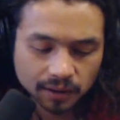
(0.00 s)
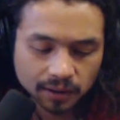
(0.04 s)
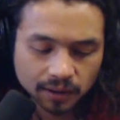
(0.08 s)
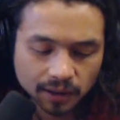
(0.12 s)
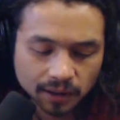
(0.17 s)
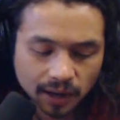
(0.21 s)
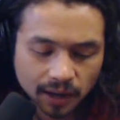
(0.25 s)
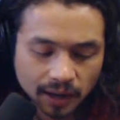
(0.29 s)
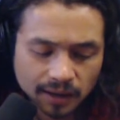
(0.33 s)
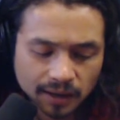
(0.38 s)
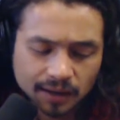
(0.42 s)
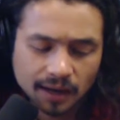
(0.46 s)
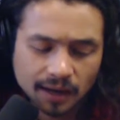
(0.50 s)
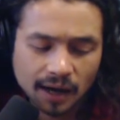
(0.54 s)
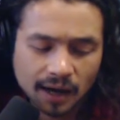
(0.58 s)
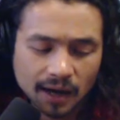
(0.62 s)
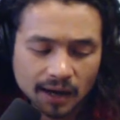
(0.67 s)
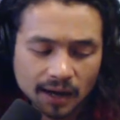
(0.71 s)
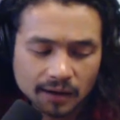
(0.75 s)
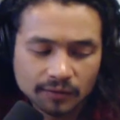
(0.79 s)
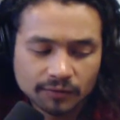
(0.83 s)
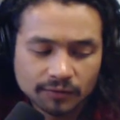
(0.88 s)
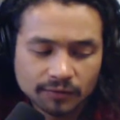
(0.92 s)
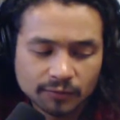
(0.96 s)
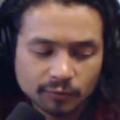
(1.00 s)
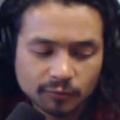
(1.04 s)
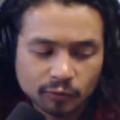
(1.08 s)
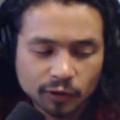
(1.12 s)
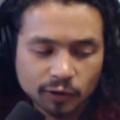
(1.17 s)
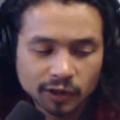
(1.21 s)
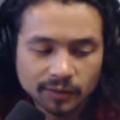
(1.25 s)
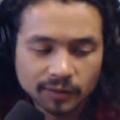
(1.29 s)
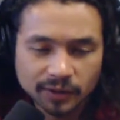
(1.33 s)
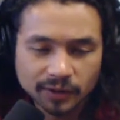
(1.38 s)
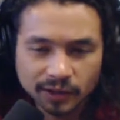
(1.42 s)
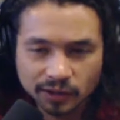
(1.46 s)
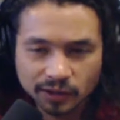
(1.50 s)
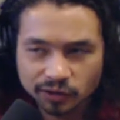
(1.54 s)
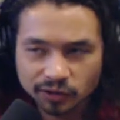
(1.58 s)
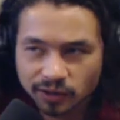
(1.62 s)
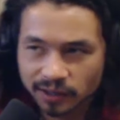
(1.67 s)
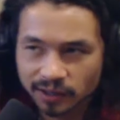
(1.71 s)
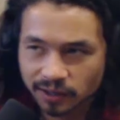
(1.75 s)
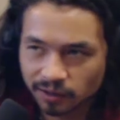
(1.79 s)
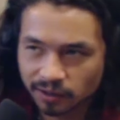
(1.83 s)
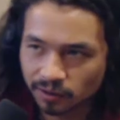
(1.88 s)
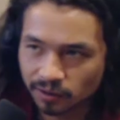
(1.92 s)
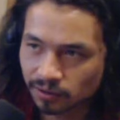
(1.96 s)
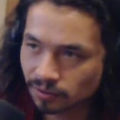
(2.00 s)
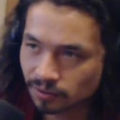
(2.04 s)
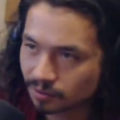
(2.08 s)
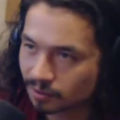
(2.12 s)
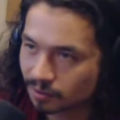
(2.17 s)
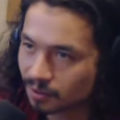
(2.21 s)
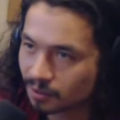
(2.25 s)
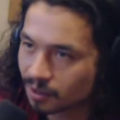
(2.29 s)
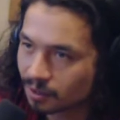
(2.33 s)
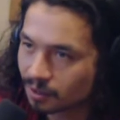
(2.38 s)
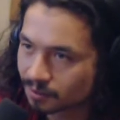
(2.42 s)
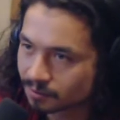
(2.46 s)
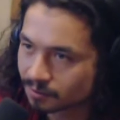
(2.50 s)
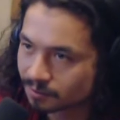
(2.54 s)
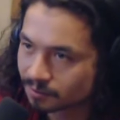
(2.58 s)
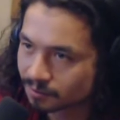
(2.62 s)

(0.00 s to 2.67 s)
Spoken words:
I've really been trying to garden a lot.